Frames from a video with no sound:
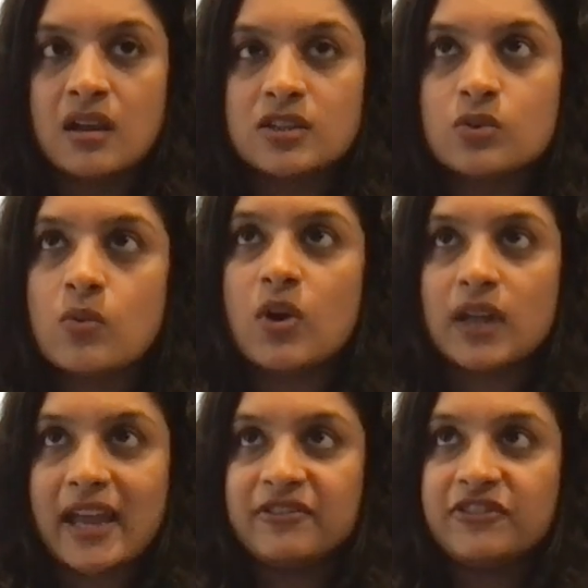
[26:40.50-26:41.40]
You know
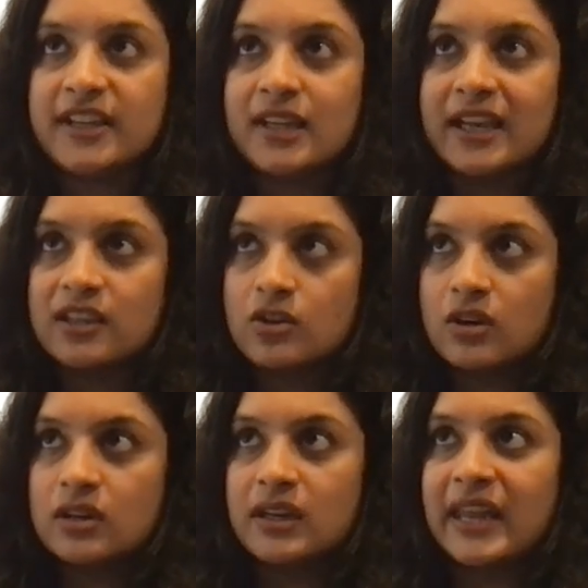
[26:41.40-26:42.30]
what I feel like,
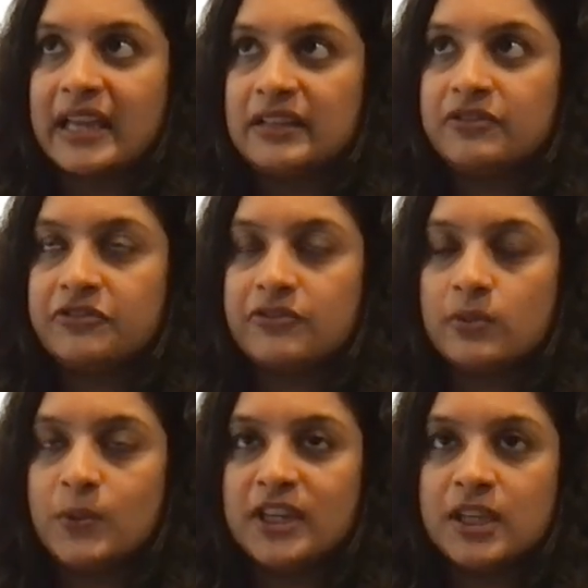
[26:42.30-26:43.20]
your life
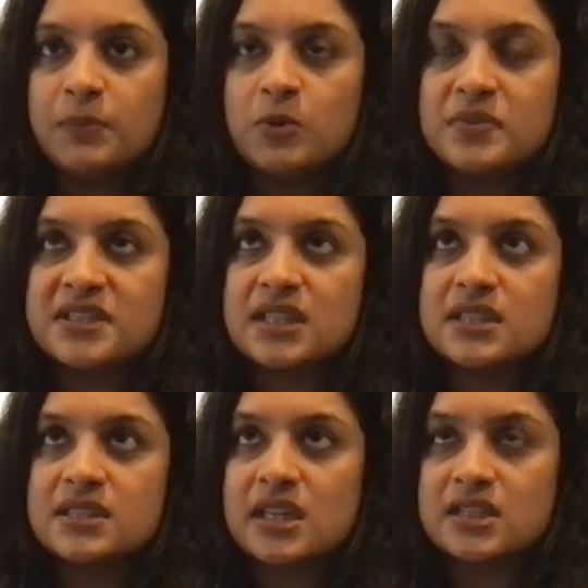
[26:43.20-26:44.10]
will keep you busy
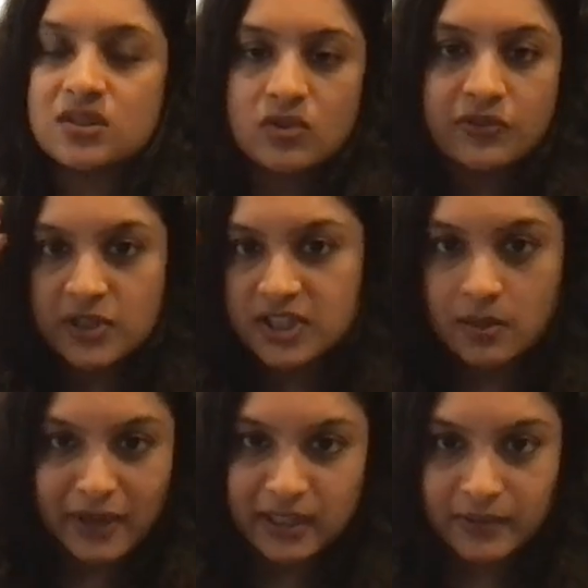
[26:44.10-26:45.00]
in sense, first your
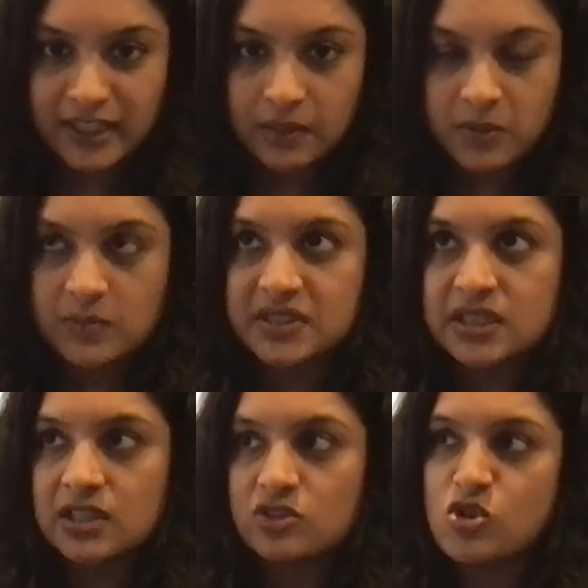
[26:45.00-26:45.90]
mind will keep you
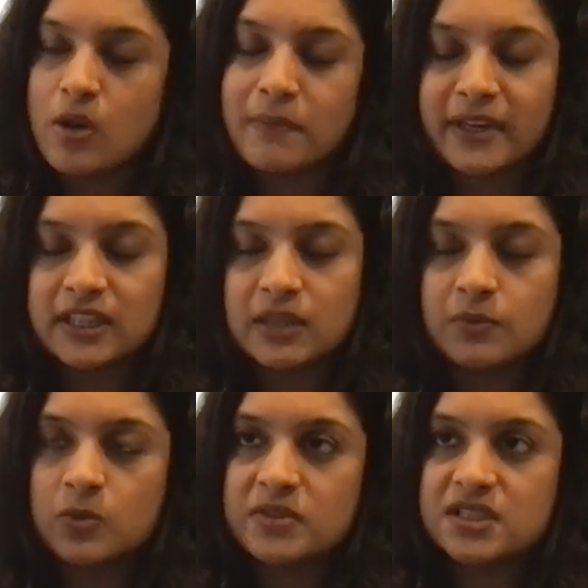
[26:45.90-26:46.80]
busy, your job might
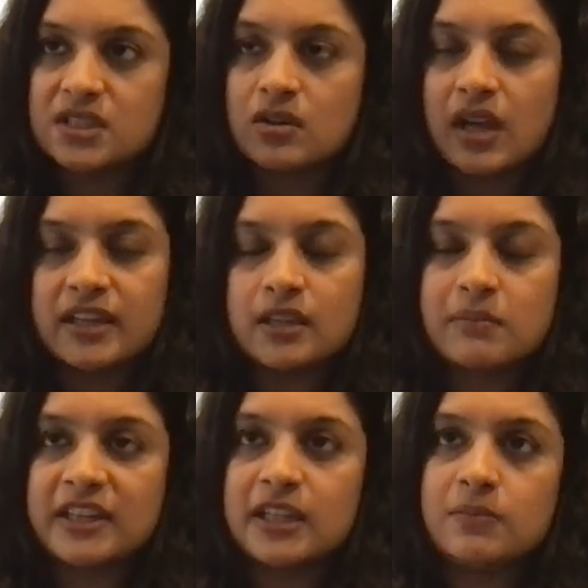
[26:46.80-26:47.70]
keep you busy, your career
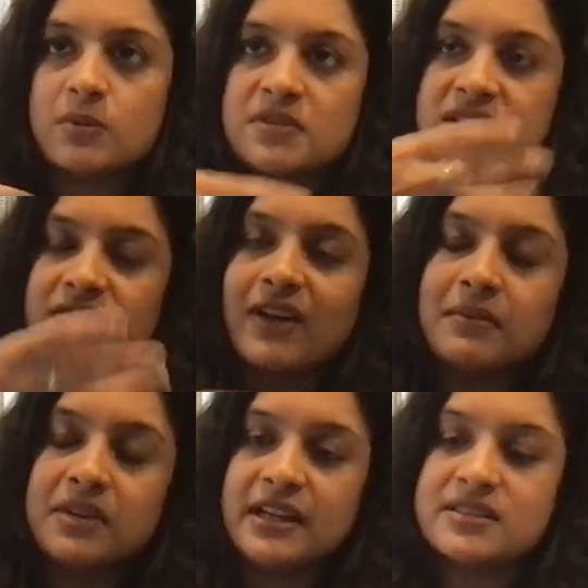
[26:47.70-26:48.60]
might keep you busy,
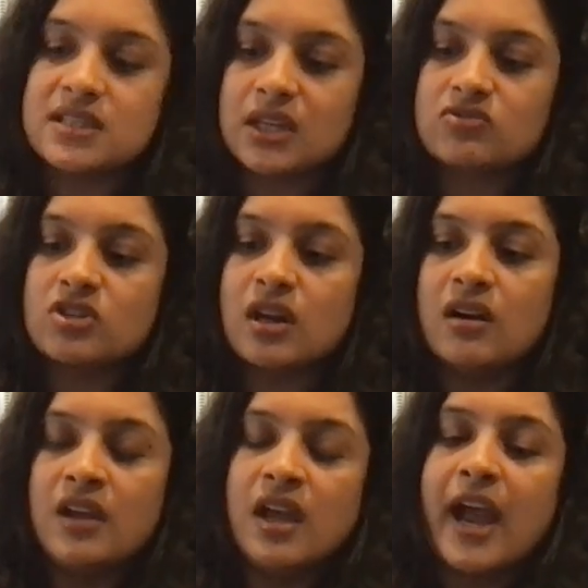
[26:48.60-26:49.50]
family, etc.
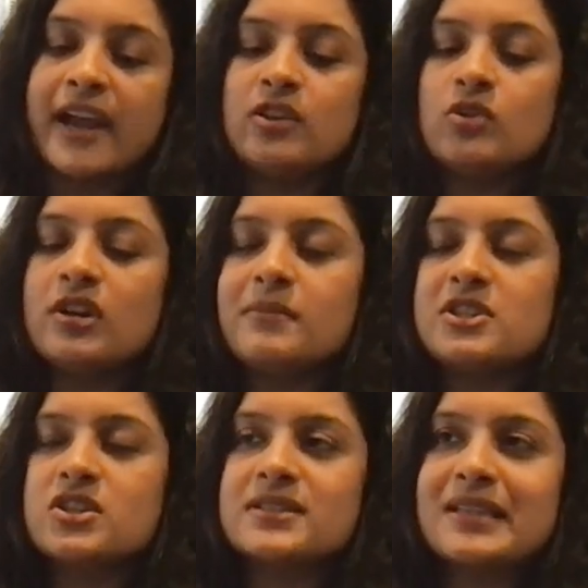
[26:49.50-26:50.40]
And it'll be
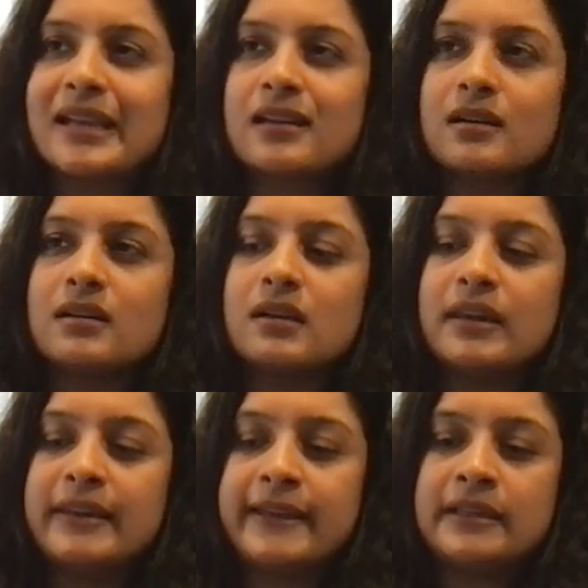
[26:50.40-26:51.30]
just like a
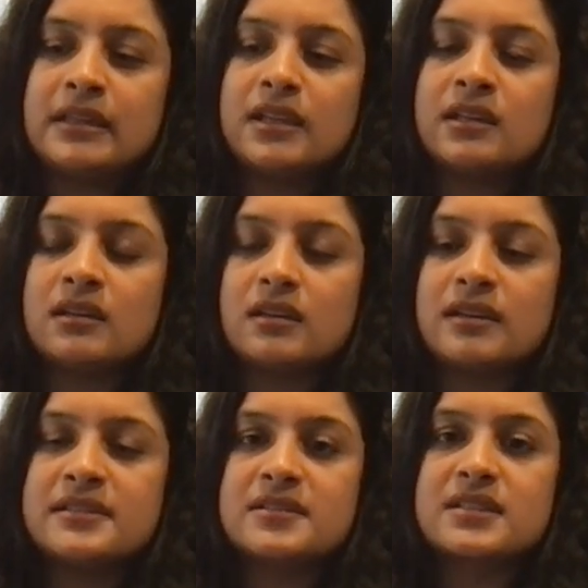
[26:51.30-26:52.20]

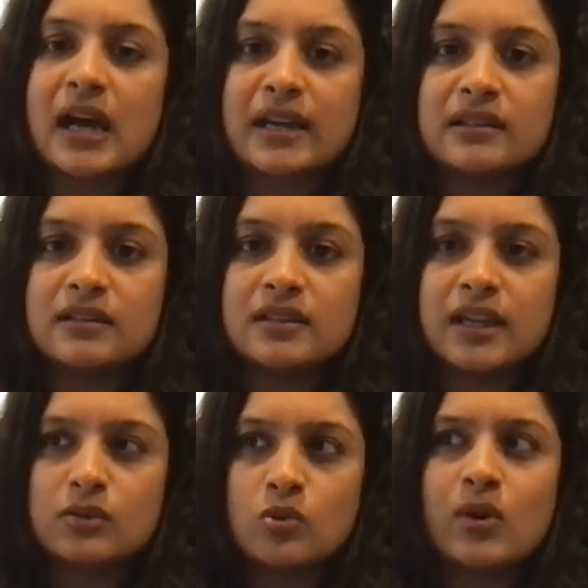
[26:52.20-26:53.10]
latent desire
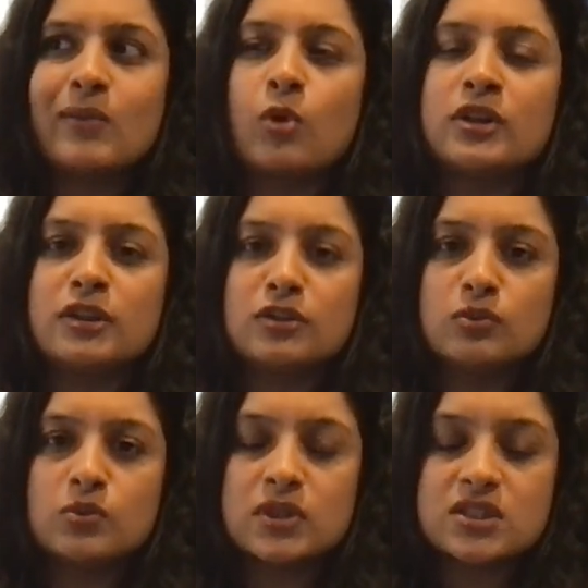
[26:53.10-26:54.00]
that, oh, I wanted to
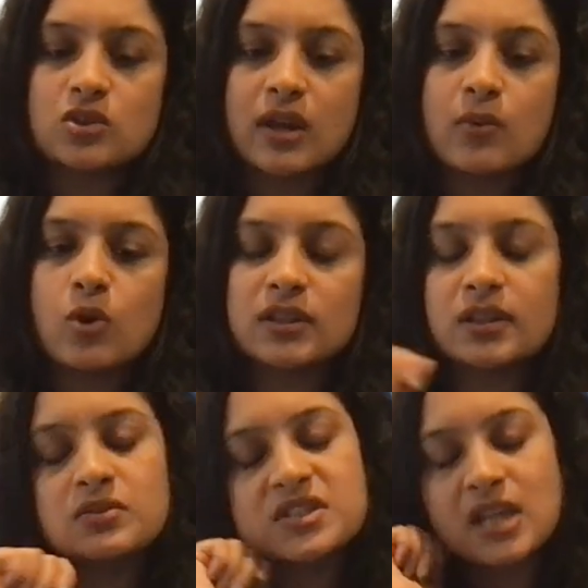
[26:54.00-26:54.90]
do this, or I
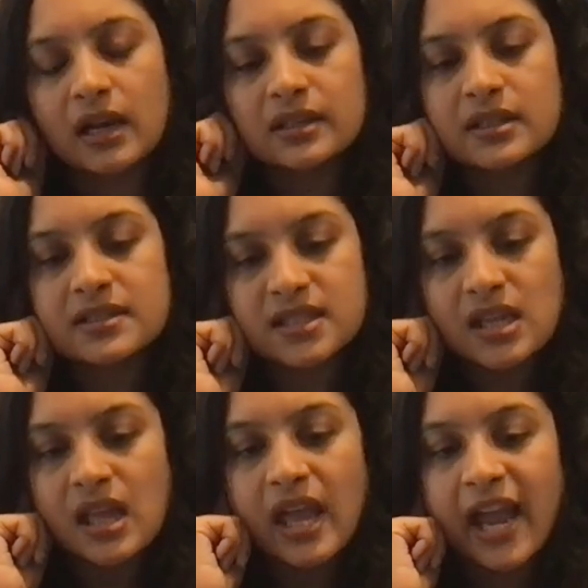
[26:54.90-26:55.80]
wanted to start this,
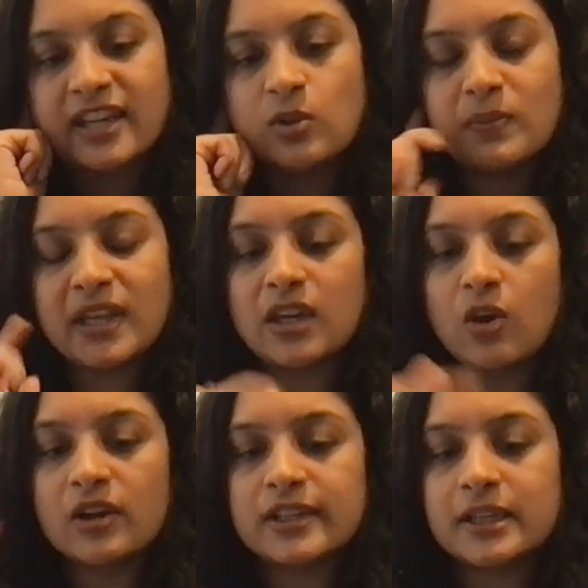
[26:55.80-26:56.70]
and you may
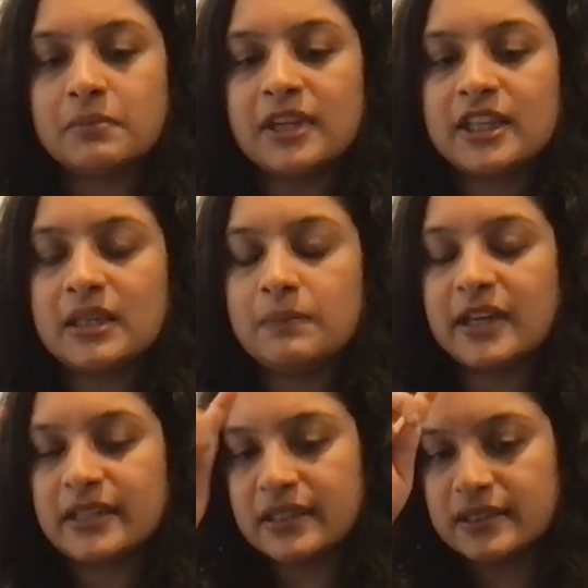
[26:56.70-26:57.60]
not, it may keep
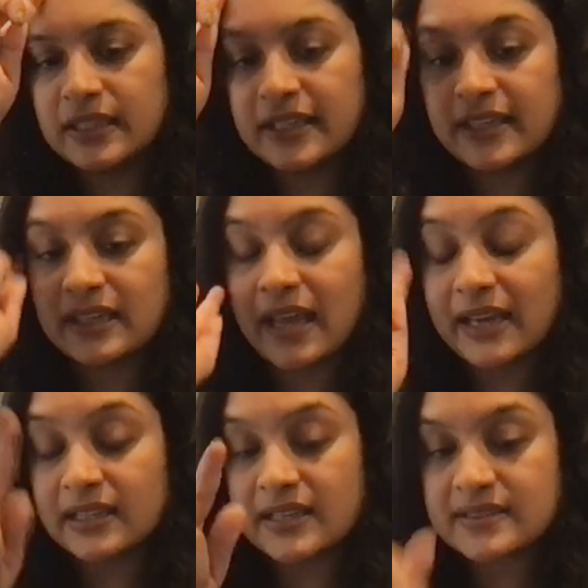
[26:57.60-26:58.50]
getting delayed.
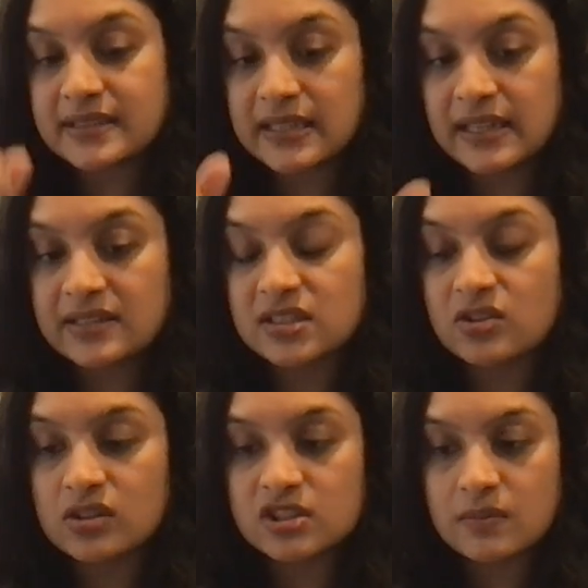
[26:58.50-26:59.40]
And yes, delays is
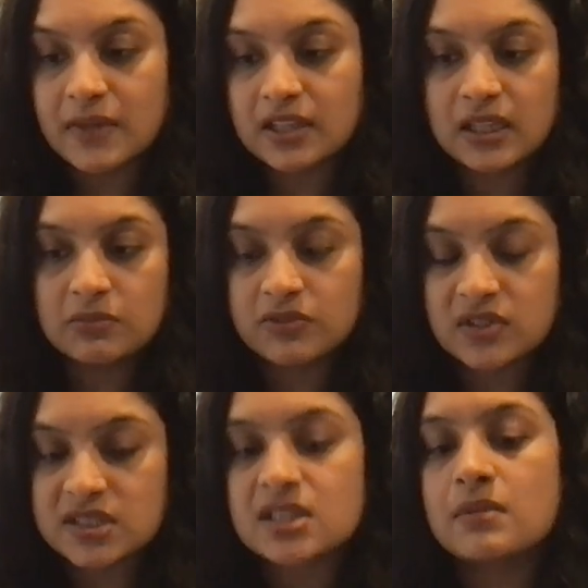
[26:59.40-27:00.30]
also a big theme of
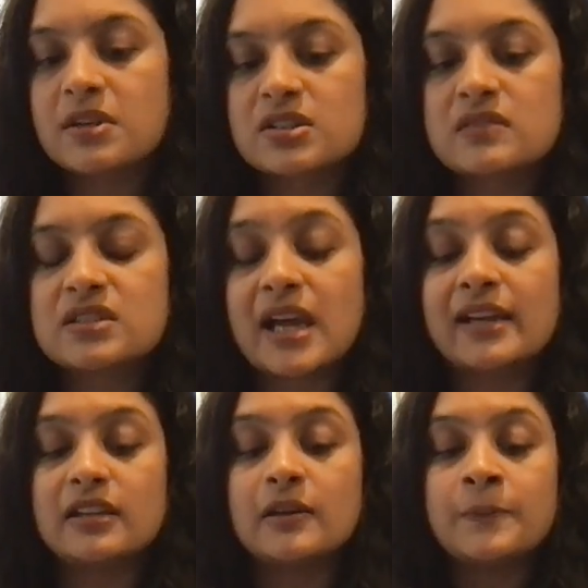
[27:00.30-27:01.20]
this year because of
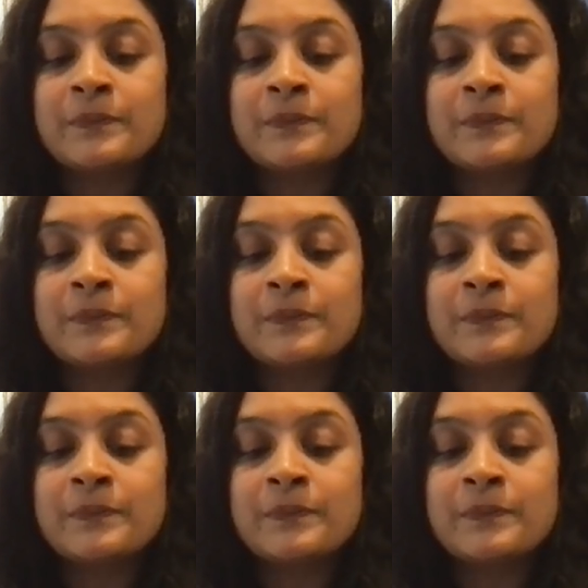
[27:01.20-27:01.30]
Saturn.